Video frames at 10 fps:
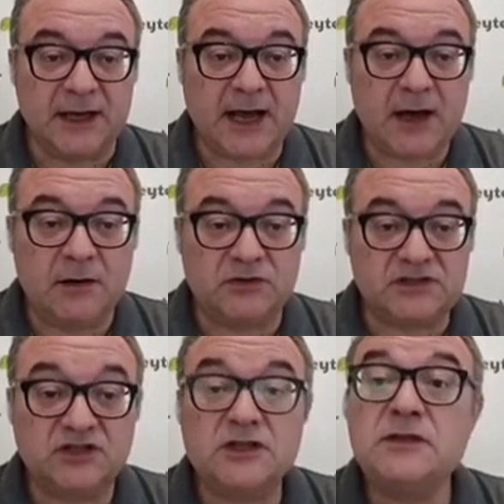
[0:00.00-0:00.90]
our
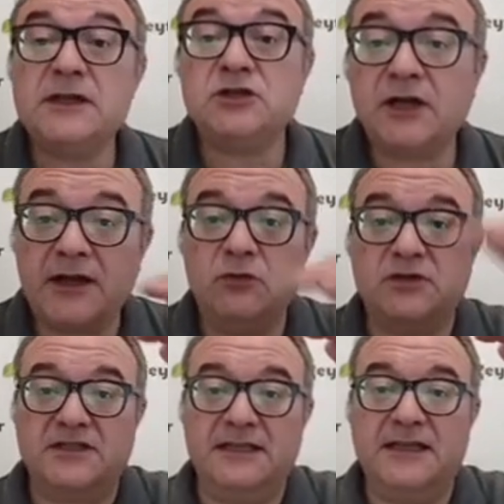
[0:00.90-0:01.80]
position on the chart
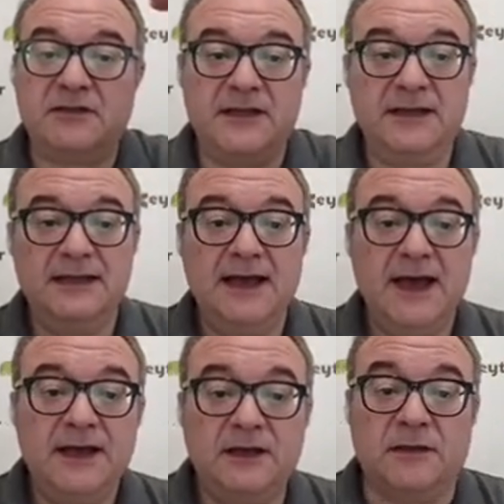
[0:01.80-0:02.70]
was significantly
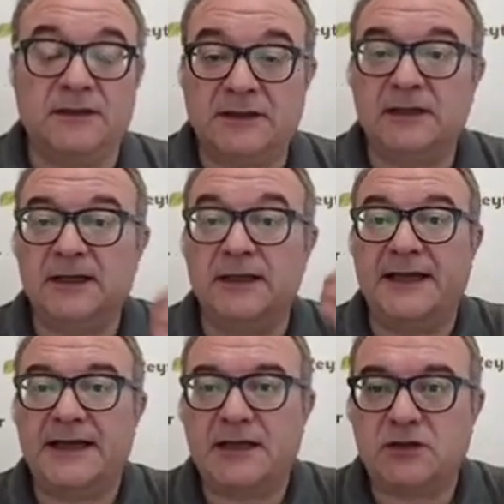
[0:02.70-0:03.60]
higher,
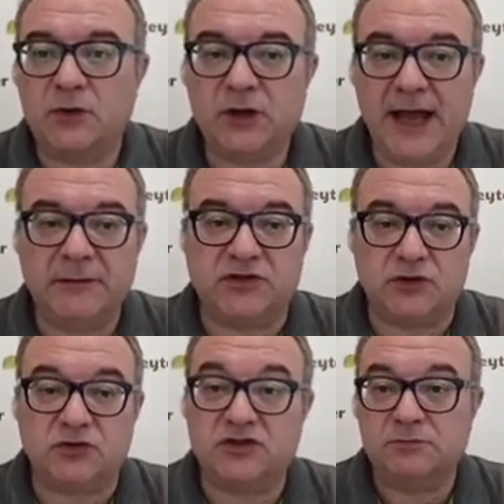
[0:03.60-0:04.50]
leading to our
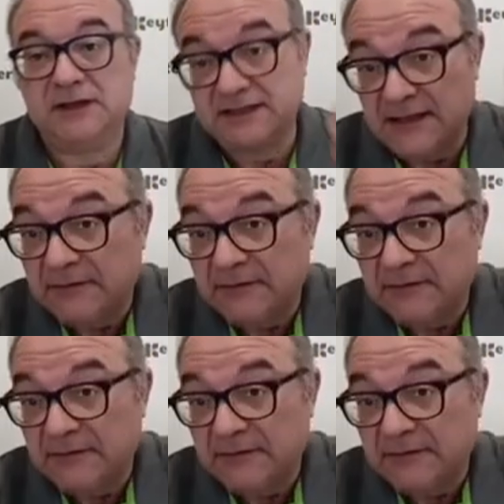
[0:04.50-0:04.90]
absolute humidity